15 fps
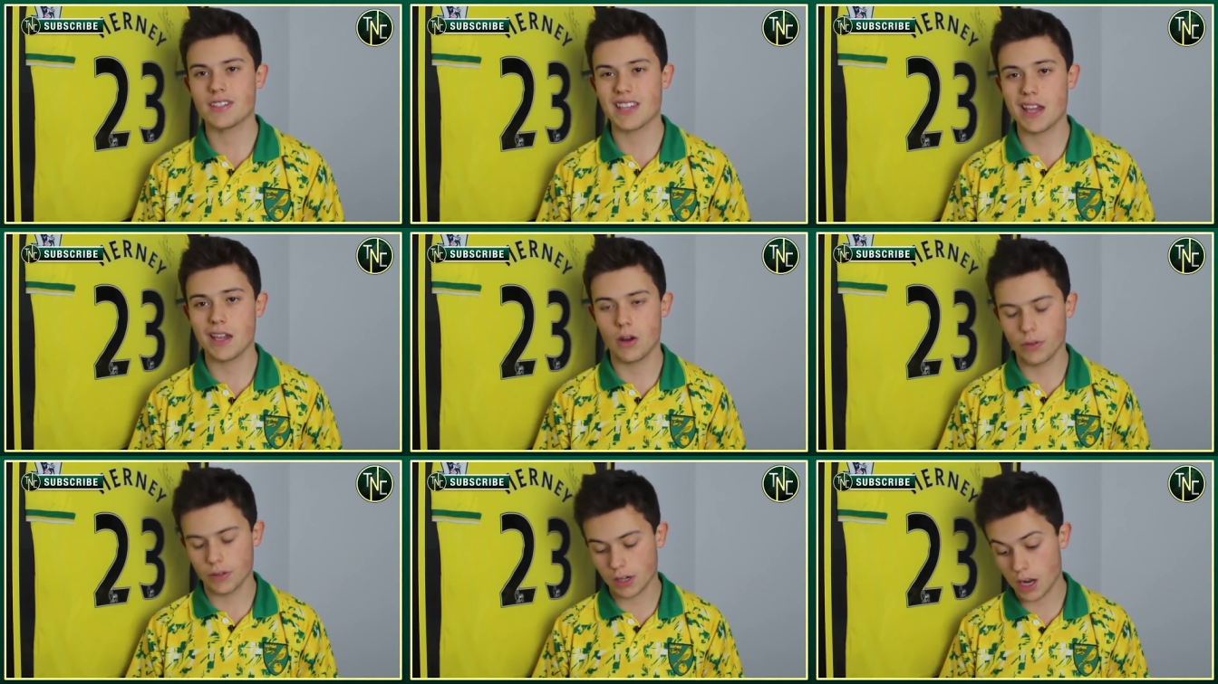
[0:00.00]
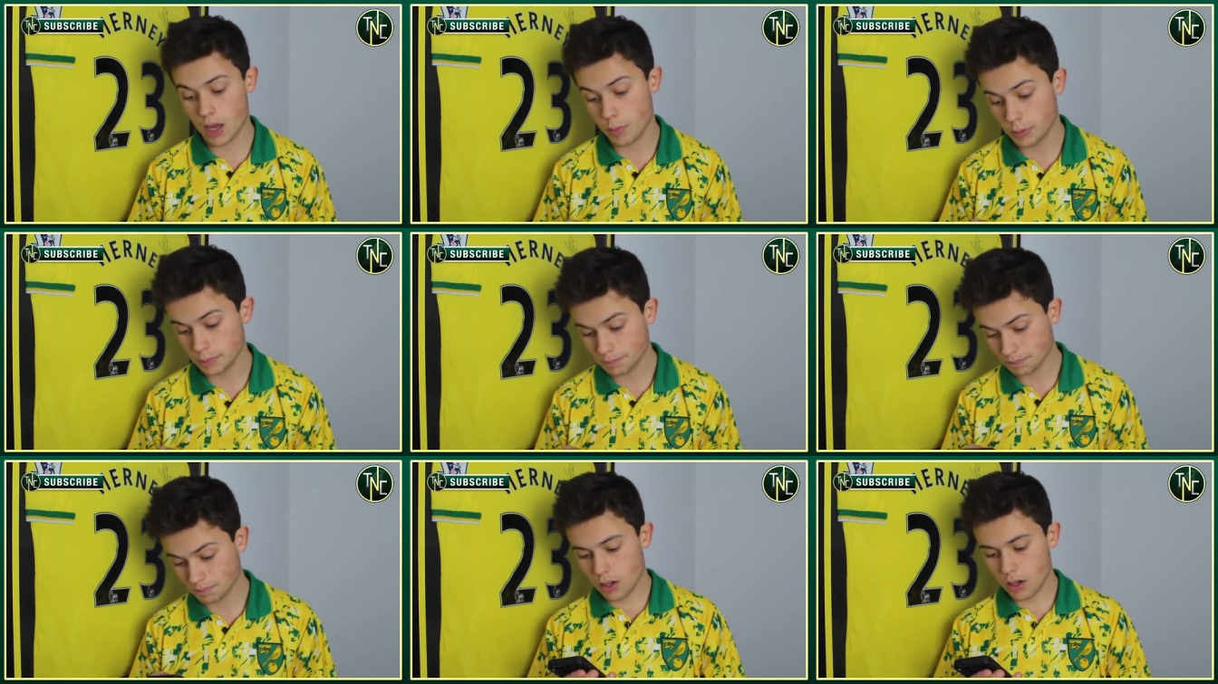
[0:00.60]
their say on the club.
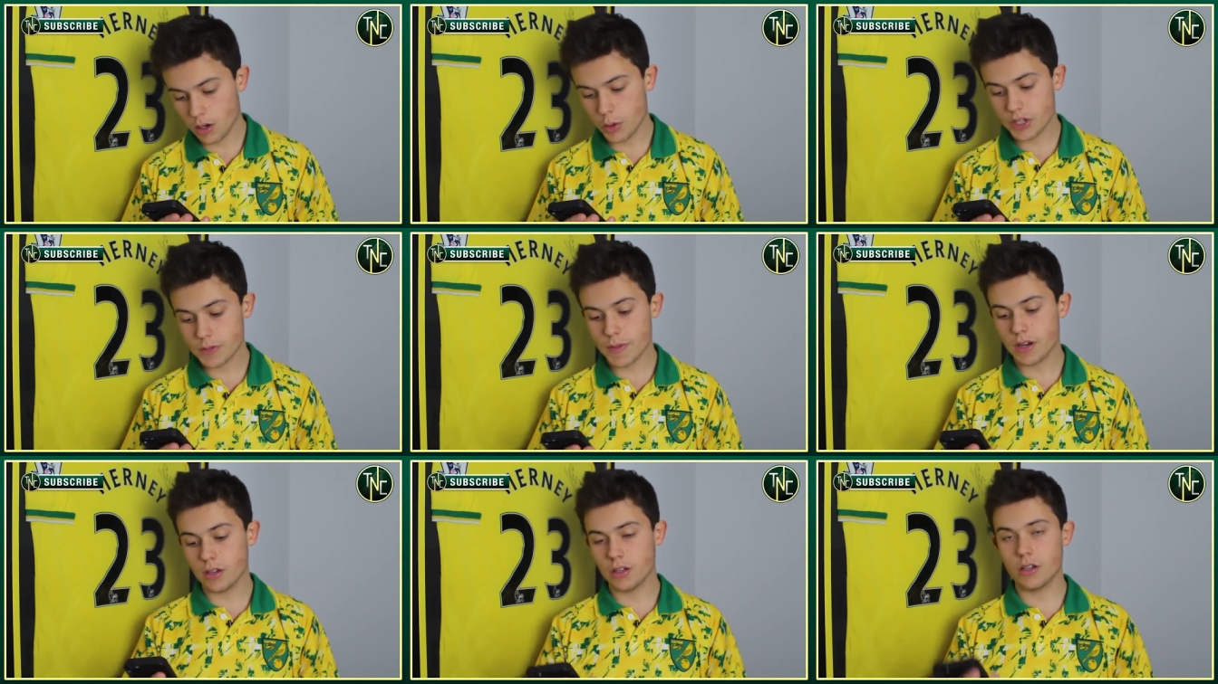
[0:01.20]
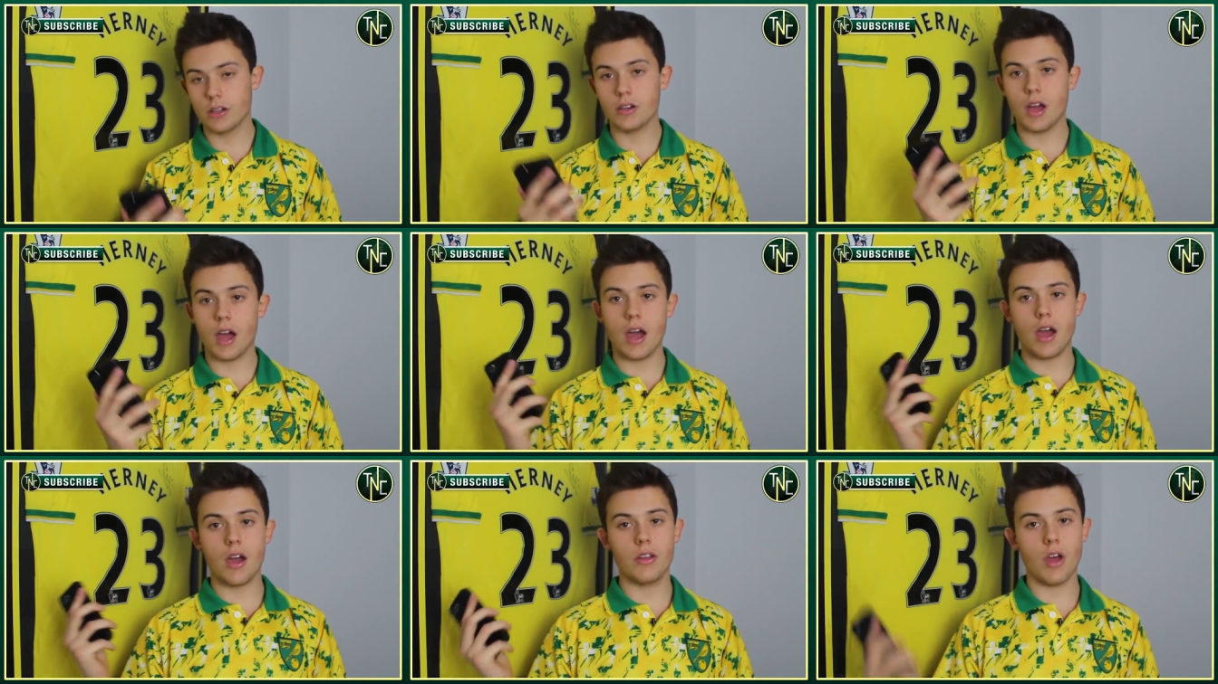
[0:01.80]
Lewis Middleton,
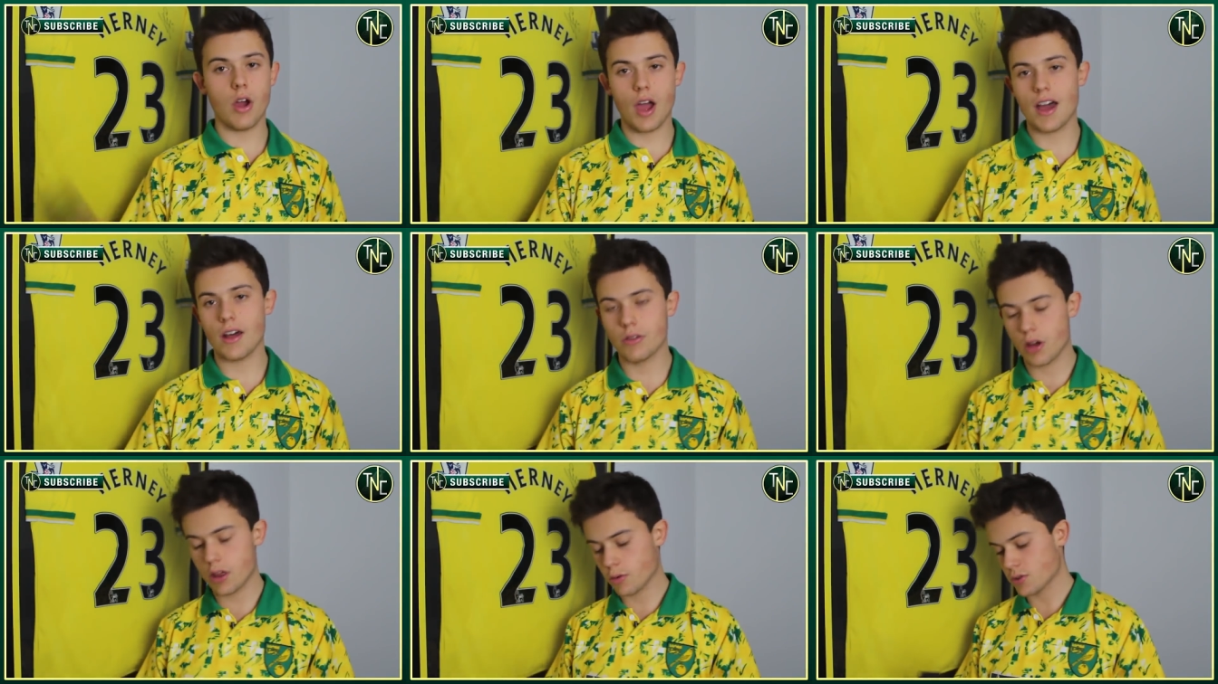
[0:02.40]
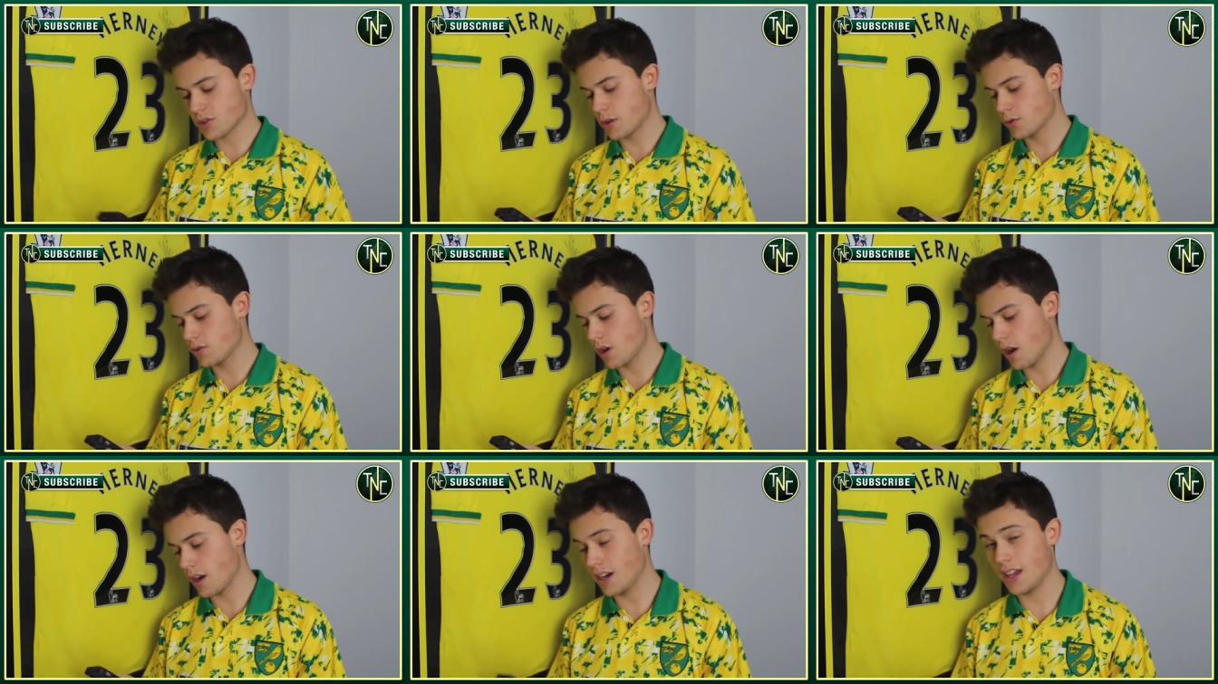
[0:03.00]
otherwise known as
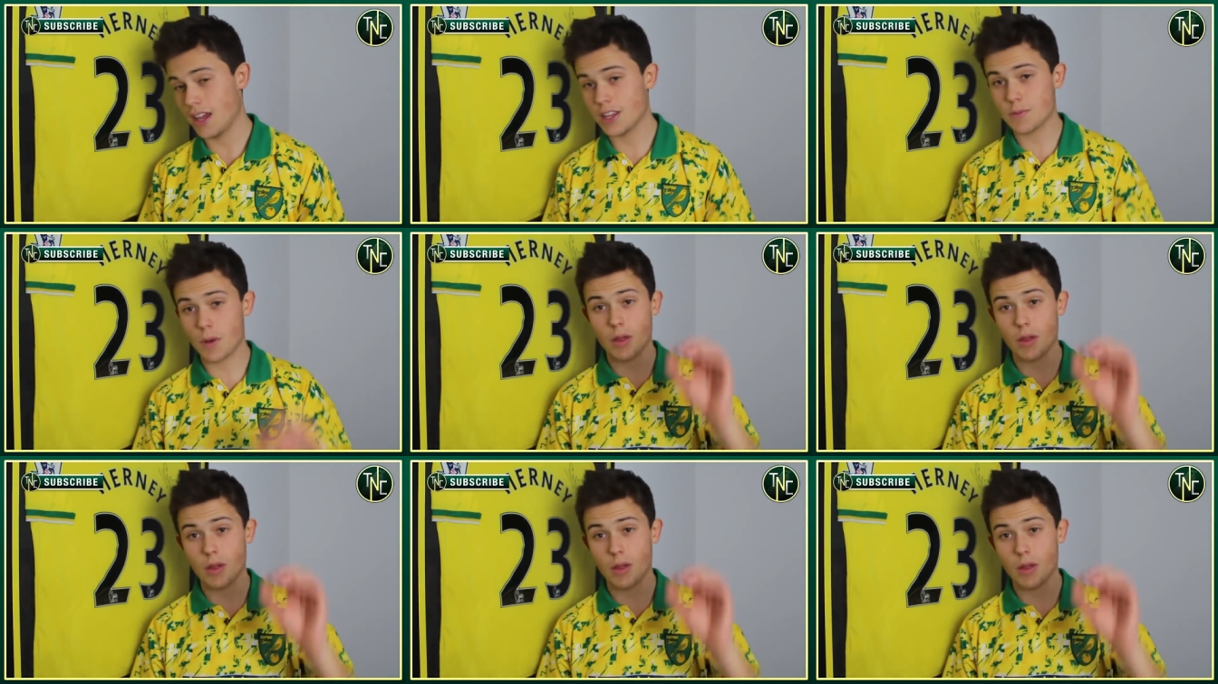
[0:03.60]
Dirty Leagues.